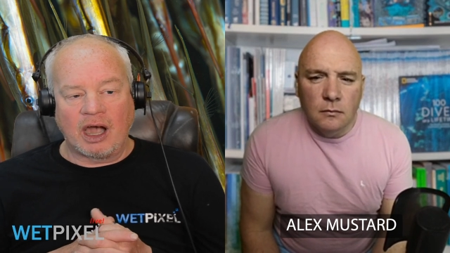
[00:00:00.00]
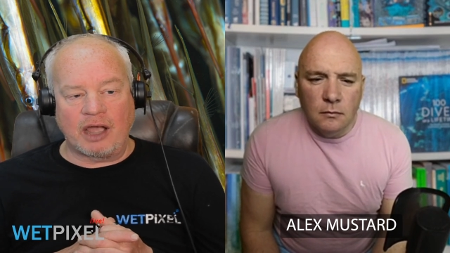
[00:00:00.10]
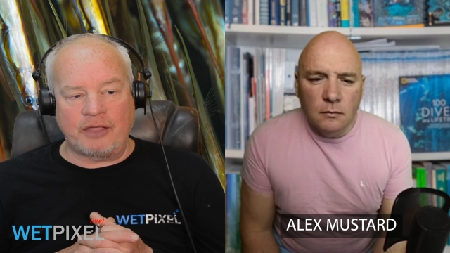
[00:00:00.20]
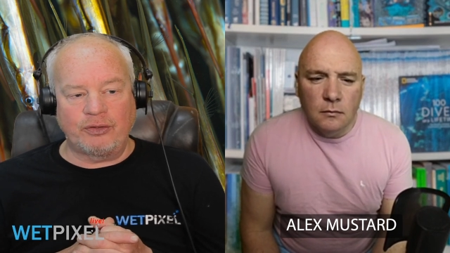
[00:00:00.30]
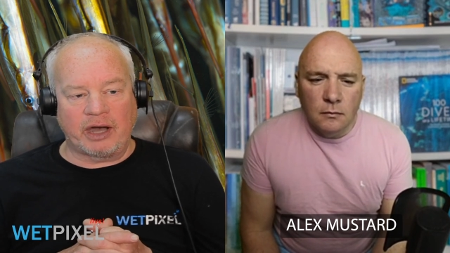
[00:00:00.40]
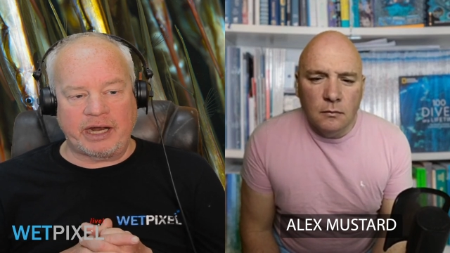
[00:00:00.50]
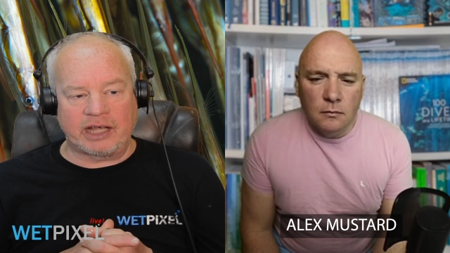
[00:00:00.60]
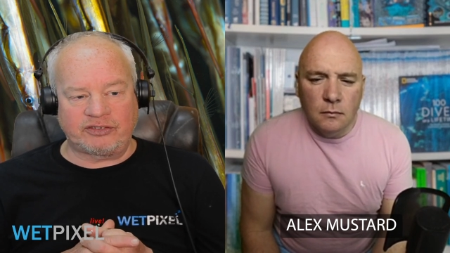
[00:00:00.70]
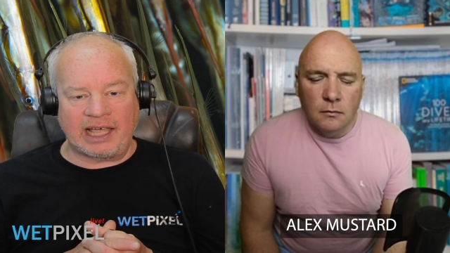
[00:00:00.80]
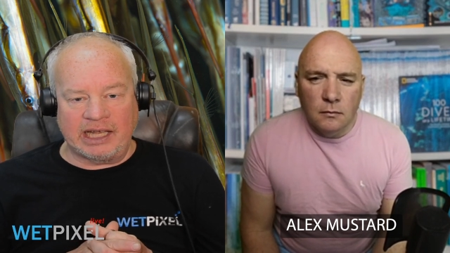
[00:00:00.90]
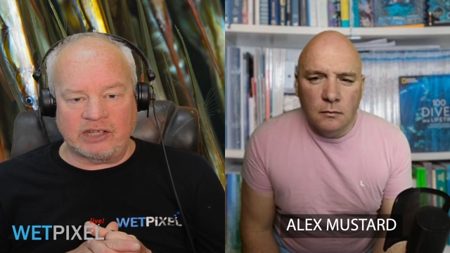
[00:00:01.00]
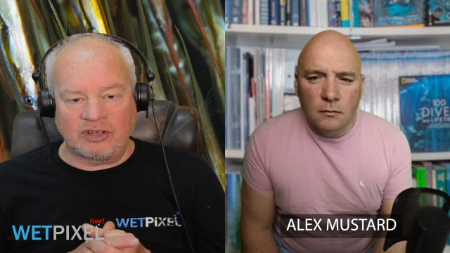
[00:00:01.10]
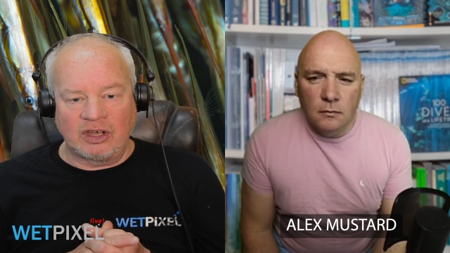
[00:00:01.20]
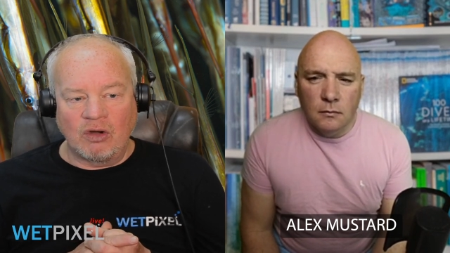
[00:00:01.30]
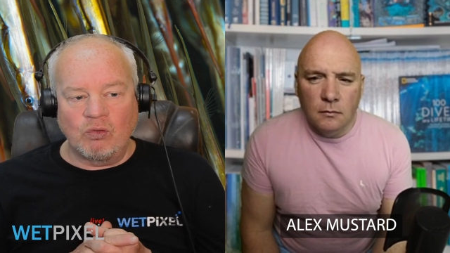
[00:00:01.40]
Speaker 1: I thought I'd ask
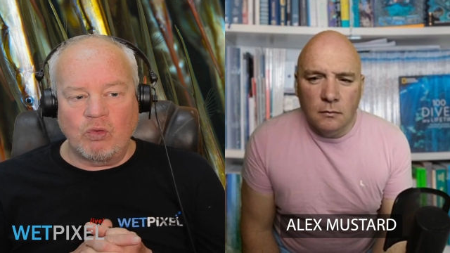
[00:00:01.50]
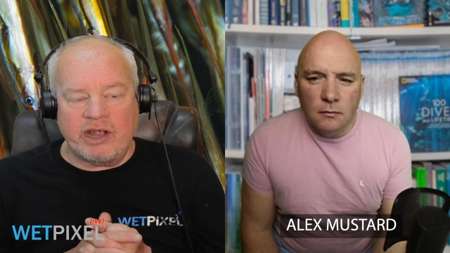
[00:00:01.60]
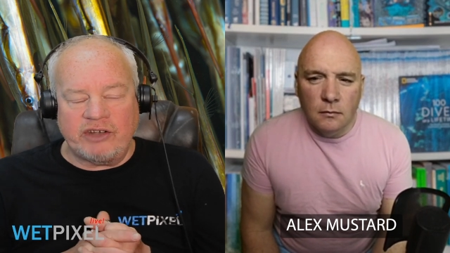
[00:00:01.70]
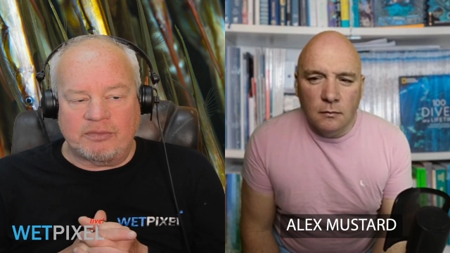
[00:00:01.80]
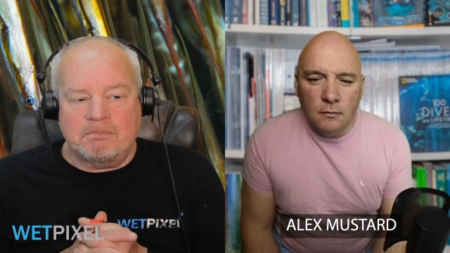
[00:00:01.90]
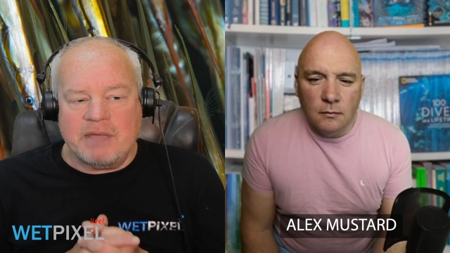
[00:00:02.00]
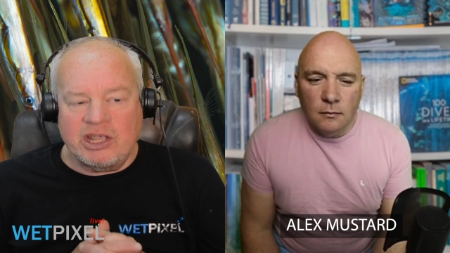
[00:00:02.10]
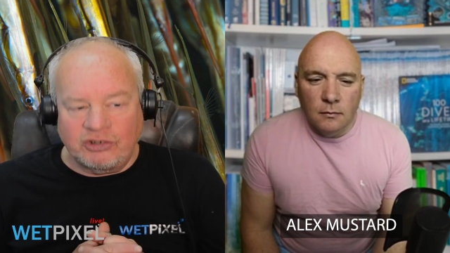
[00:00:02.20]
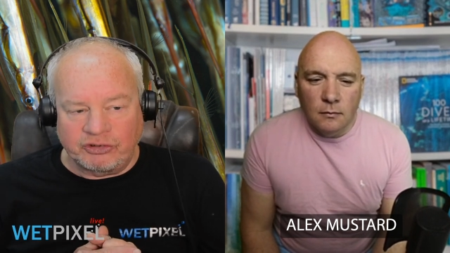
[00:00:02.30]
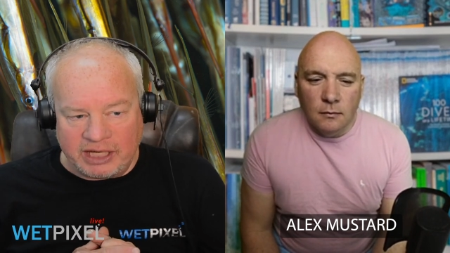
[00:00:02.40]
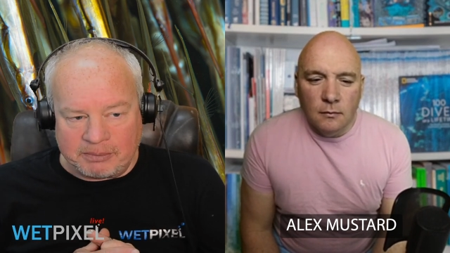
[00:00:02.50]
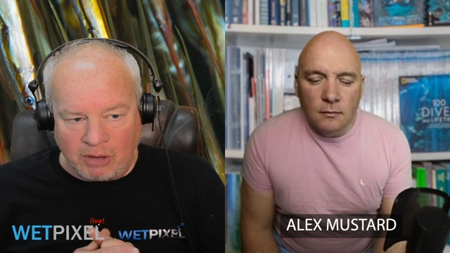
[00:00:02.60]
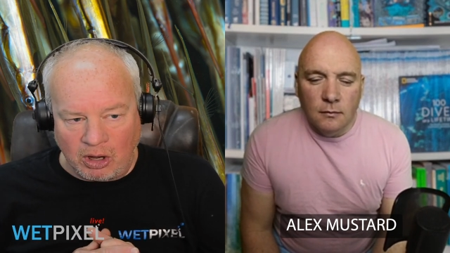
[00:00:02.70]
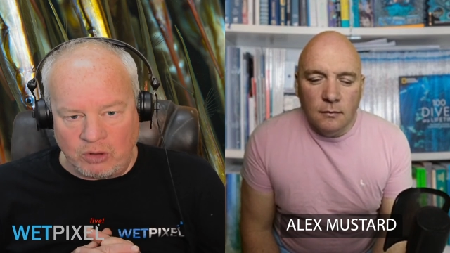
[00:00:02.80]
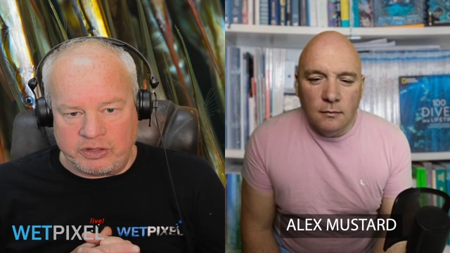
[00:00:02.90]
Alex which metering
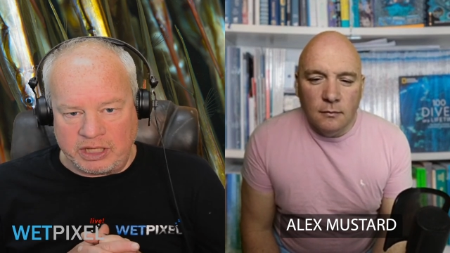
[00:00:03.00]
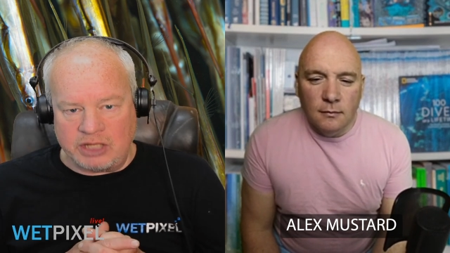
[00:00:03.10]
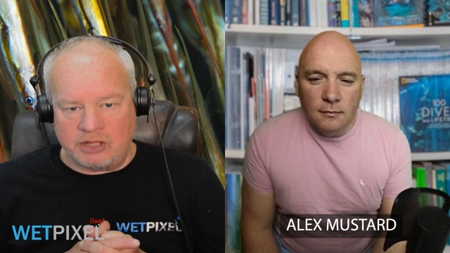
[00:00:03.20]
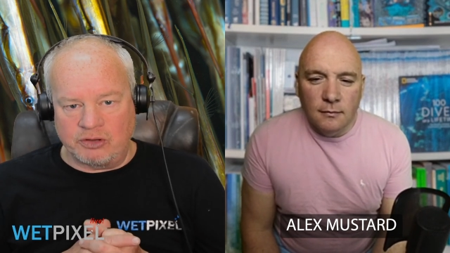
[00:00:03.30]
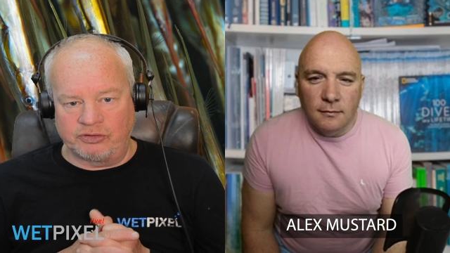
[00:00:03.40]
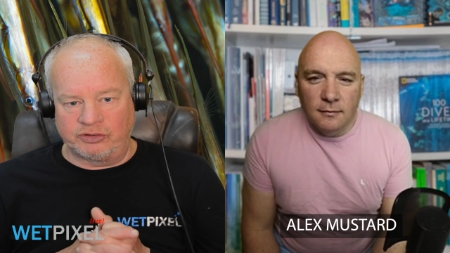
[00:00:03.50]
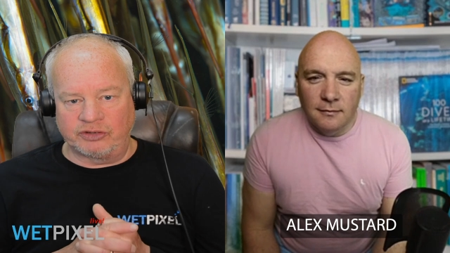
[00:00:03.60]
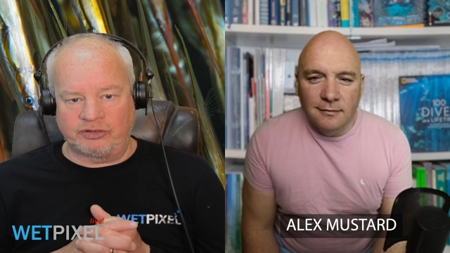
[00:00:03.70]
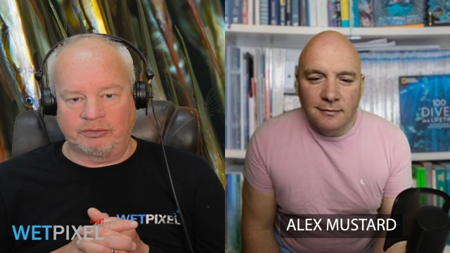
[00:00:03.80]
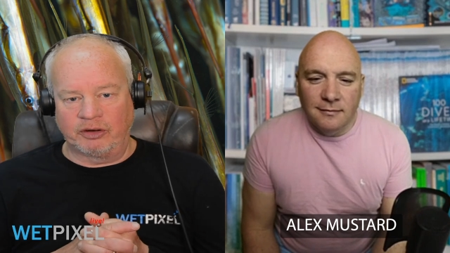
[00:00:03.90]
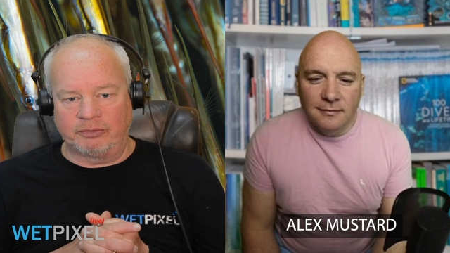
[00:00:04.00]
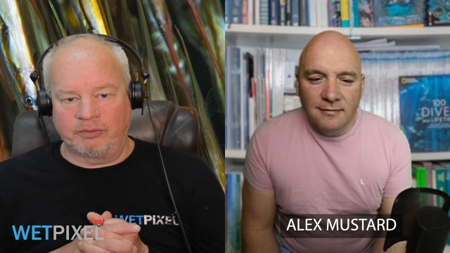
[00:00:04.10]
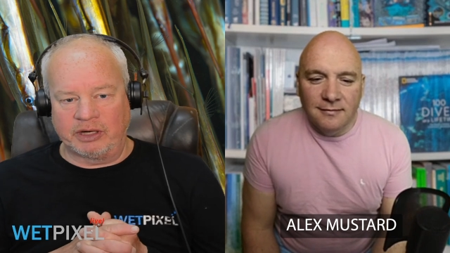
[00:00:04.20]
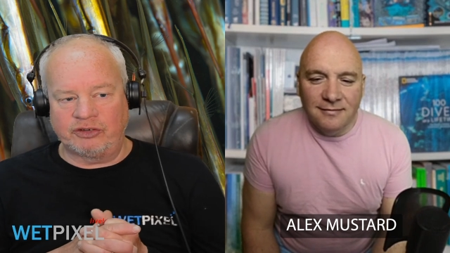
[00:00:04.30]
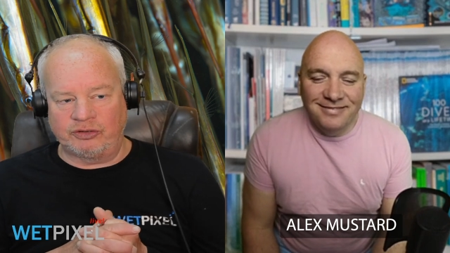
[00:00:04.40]
mode he uses
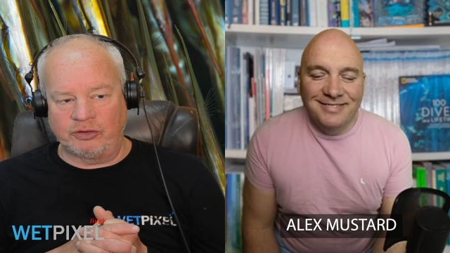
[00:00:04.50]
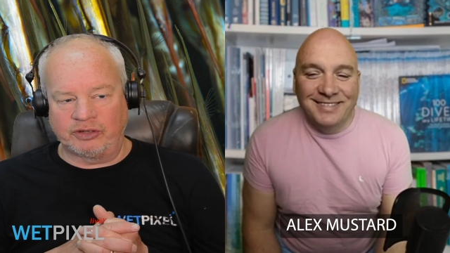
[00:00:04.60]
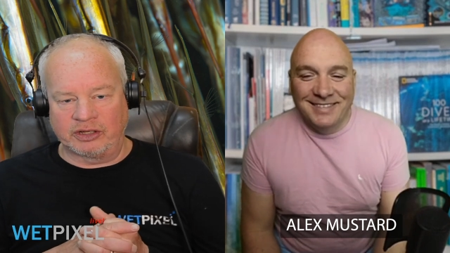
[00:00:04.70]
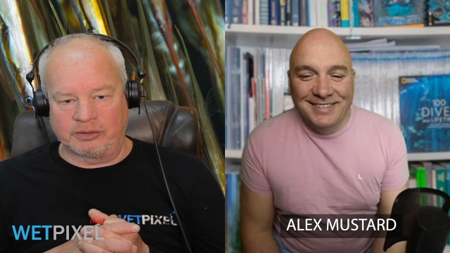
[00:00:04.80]
when he's shooting